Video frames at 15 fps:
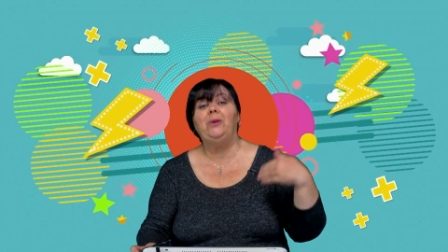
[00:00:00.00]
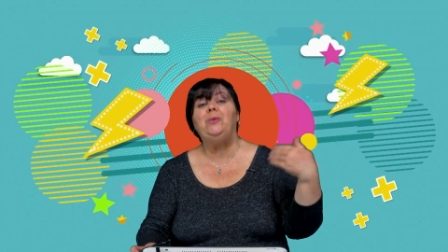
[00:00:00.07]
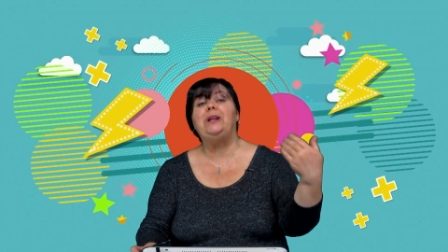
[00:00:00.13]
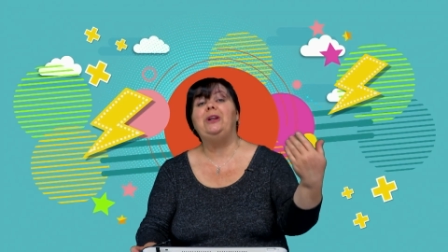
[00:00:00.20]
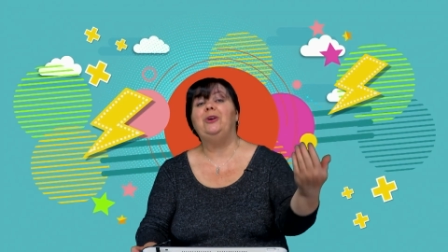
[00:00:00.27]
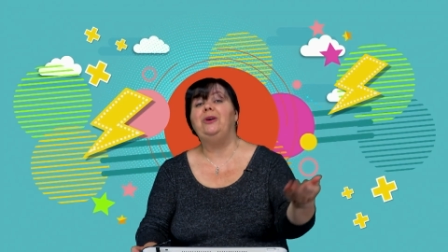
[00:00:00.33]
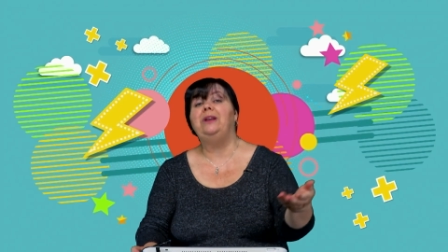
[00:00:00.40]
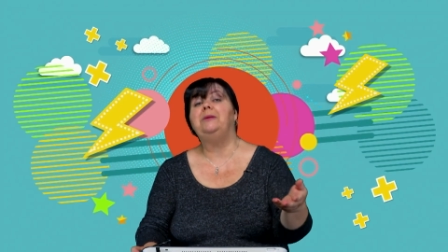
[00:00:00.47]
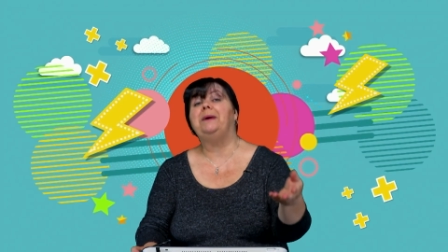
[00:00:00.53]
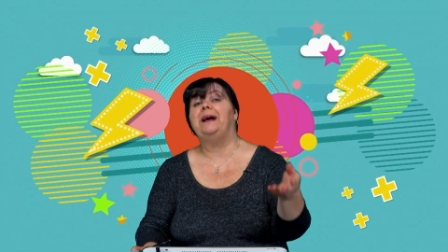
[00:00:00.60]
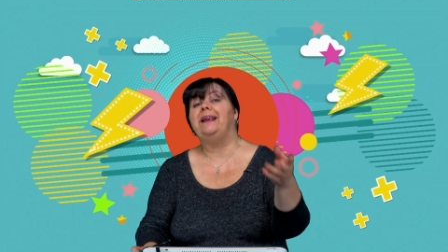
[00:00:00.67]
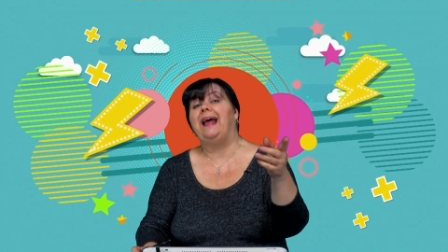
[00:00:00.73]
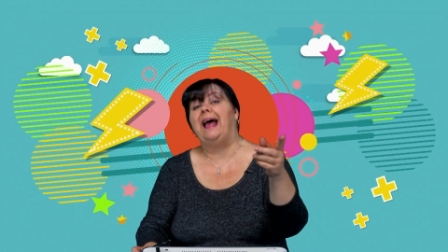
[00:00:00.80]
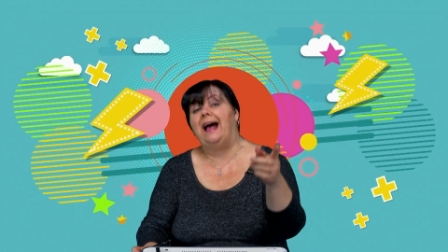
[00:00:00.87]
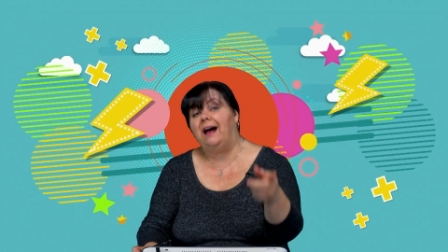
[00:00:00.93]
when we learn
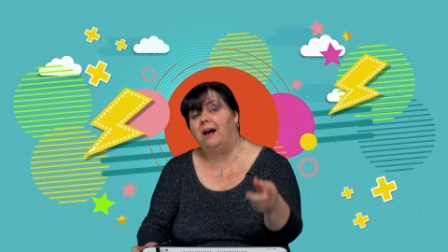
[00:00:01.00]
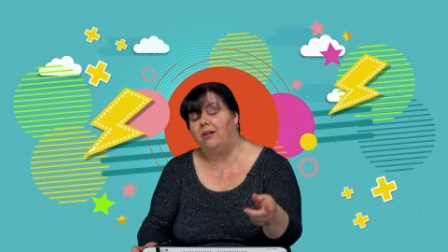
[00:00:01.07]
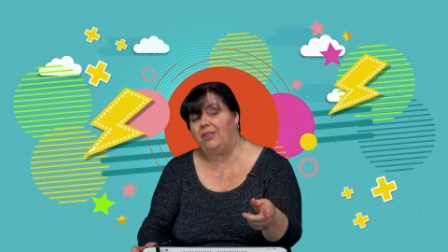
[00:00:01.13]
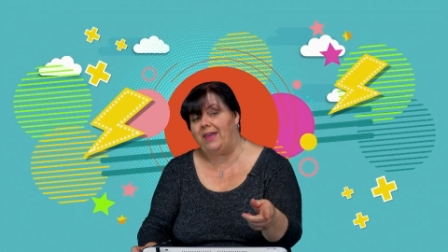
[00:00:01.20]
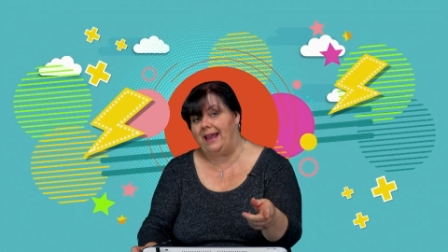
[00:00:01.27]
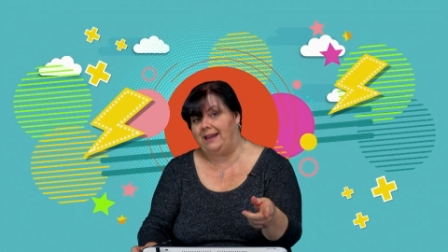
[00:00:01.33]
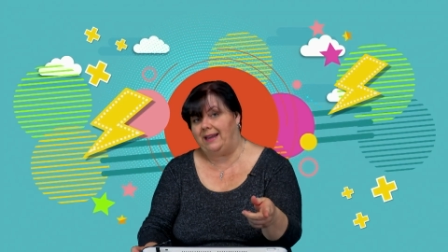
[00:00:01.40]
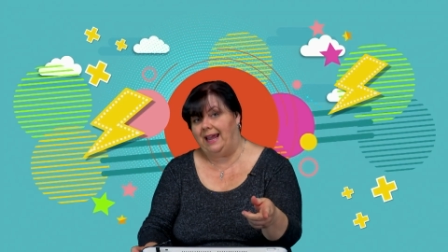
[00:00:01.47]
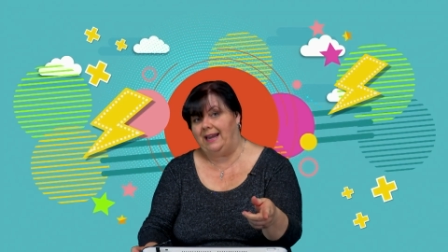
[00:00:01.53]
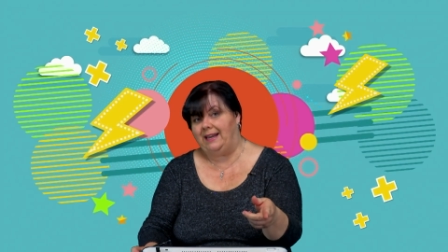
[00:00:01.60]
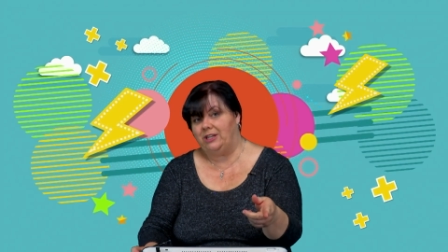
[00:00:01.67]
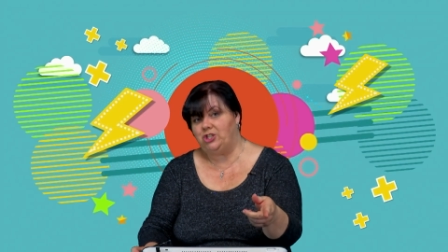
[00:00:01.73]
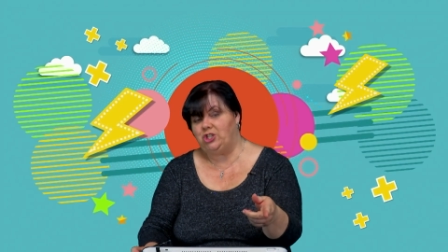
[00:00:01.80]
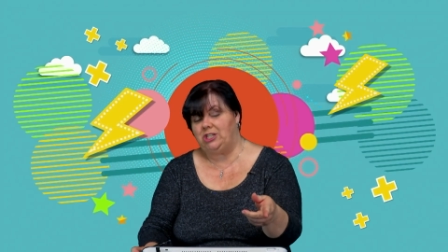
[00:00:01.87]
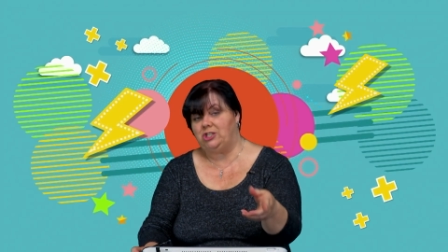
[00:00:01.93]
about how that
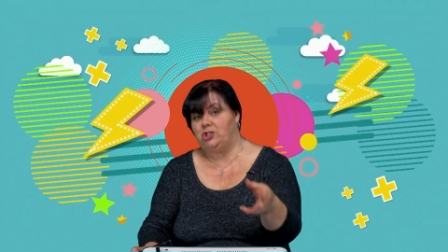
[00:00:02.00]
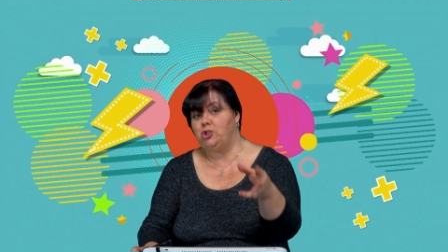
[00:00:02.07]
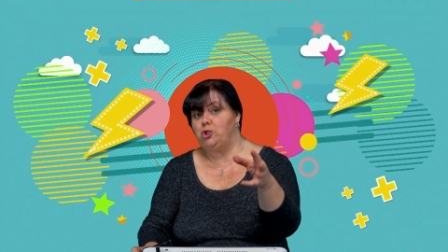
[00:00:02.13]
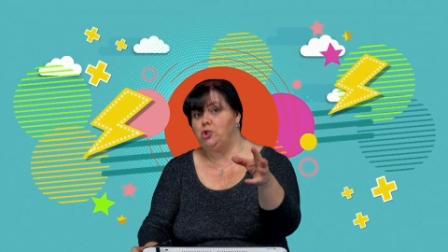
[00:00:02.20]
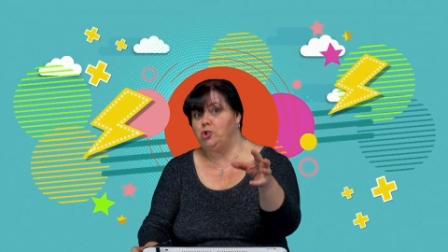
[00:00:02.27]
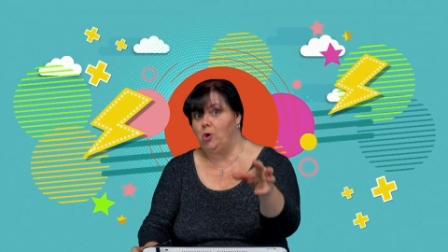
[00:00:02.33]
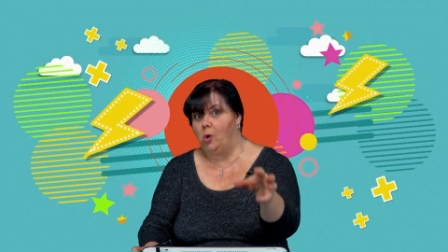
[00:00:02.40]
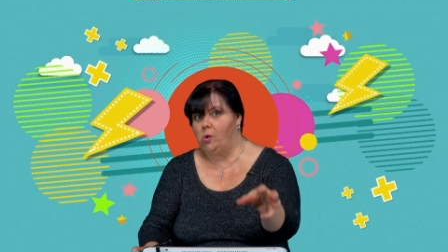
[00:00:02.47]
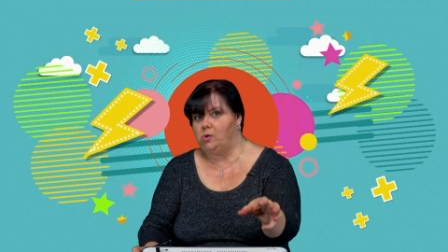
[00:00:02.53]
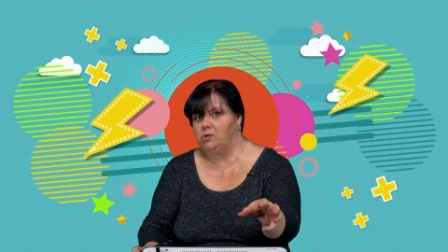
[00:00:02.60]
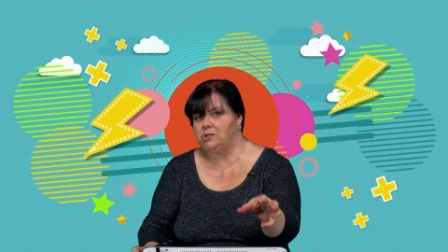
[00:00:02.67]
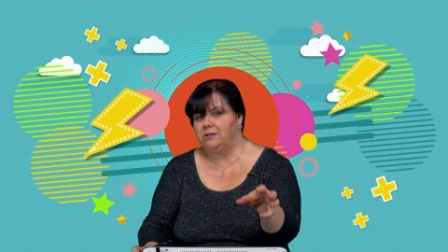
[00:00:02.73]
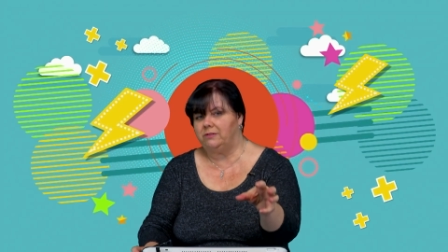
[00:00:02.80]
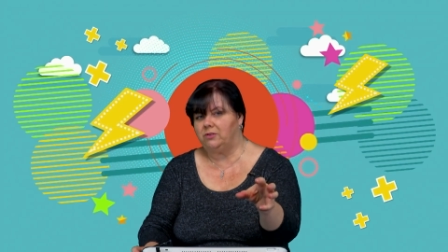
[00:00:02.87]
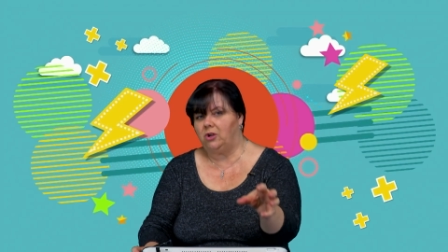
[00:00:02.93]
energy
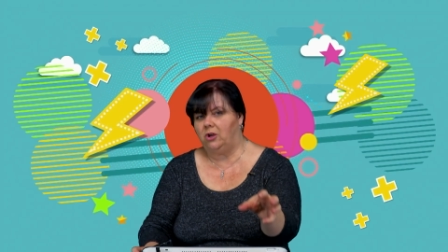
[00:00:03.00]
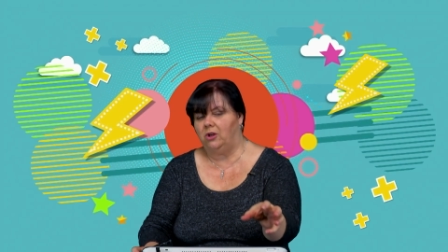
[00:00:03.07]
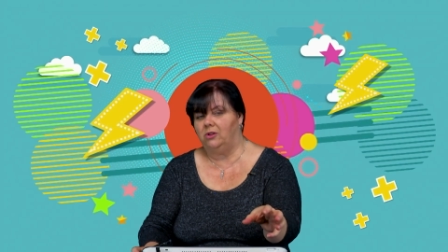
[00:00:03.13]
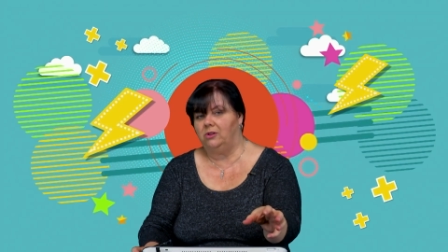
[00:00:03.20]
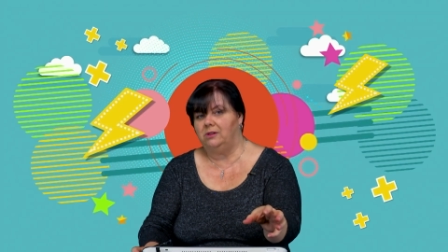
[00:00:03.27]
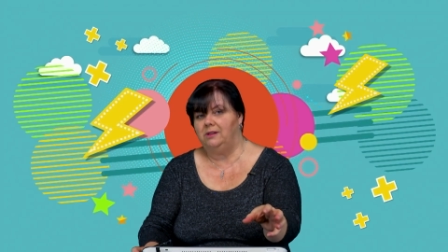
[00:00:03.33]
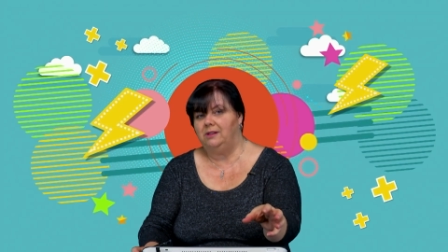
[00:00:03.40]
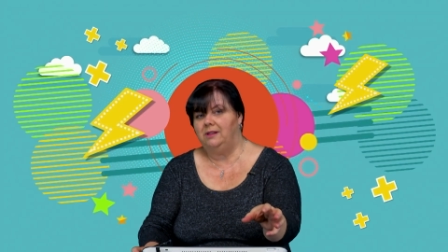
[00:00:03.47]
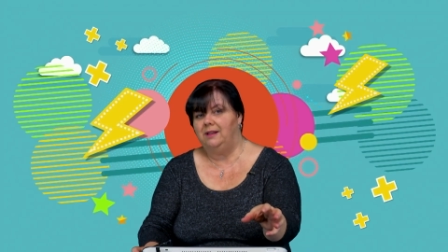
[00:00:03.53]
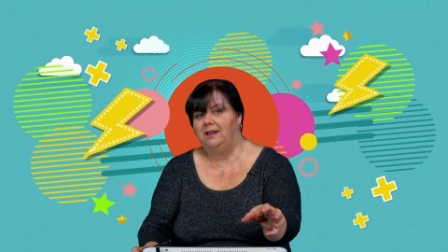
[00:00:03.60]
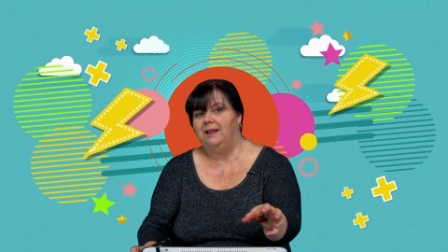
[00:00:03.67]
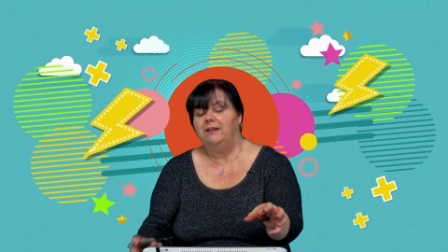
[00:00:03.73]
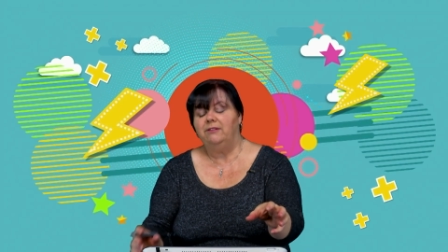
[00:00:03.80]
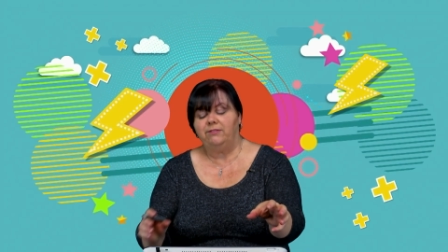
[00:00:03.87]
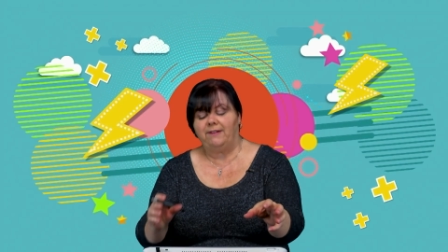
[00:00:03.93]
source of coal
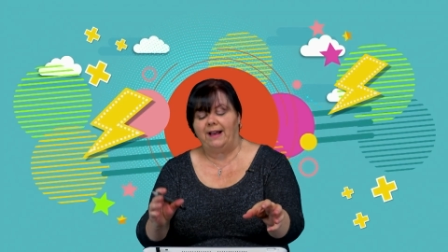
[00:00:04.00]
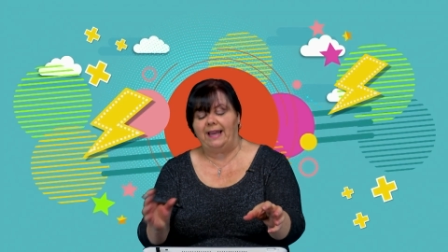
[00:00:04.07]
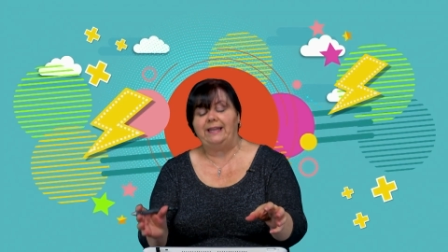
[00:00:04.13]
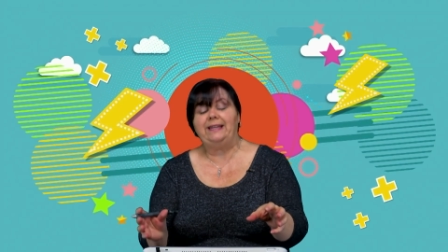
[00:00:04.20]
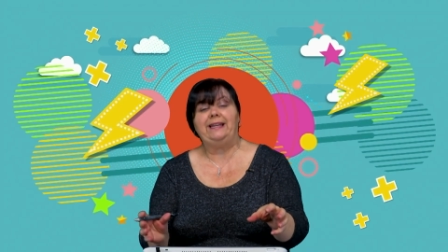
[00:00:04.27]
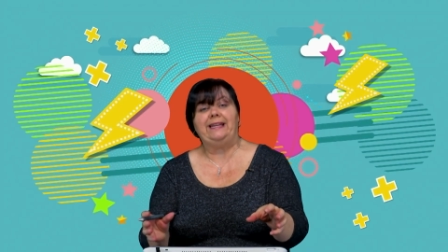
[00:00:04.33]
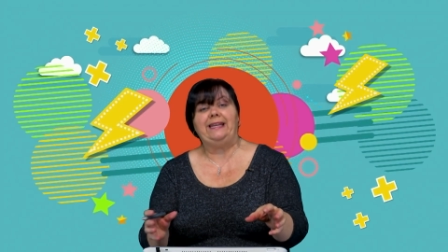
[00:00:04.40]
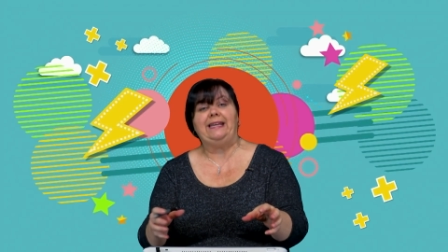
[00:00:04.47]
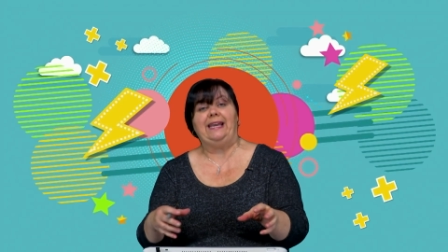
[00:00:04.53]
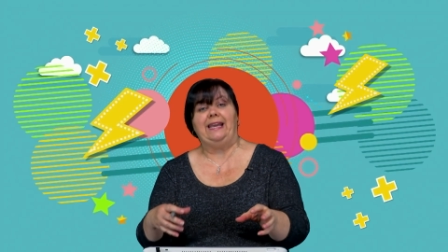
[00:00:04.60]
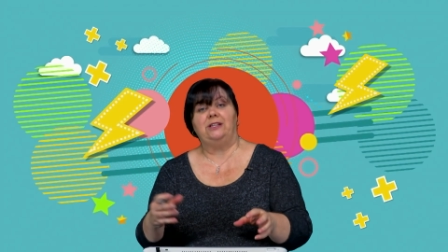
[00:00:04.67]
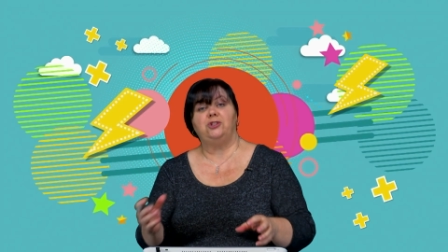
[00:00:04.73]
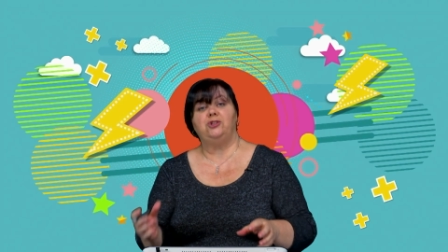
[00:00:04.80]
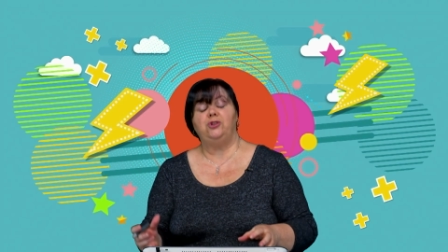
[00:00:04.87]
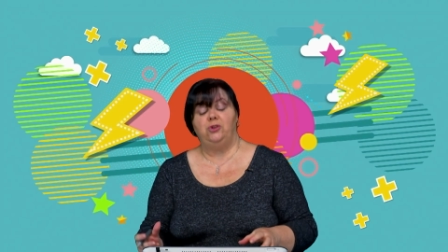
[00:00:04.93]
finally
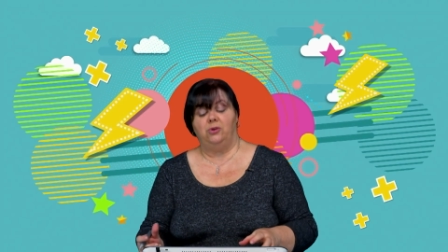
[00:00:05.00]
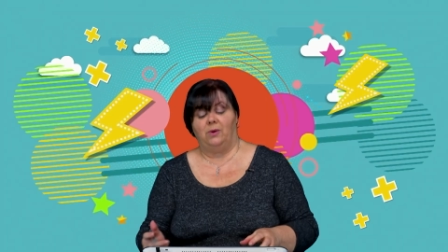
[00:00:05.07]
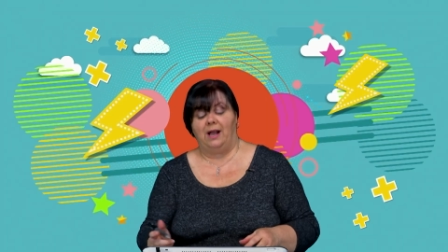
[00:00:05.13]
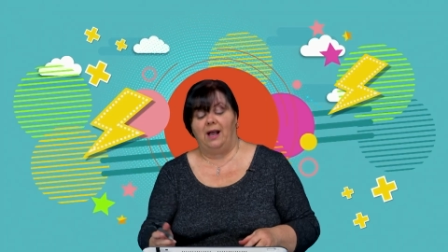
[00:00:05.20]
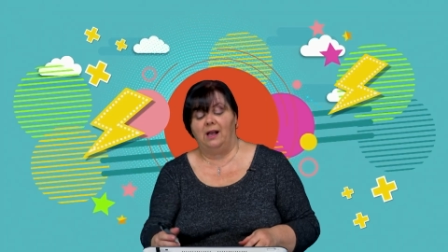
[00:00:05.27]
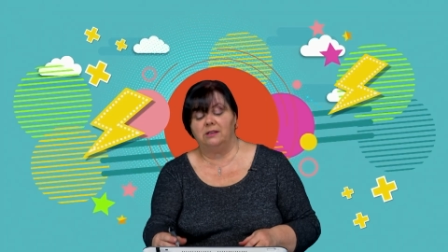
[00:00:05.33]
gets to your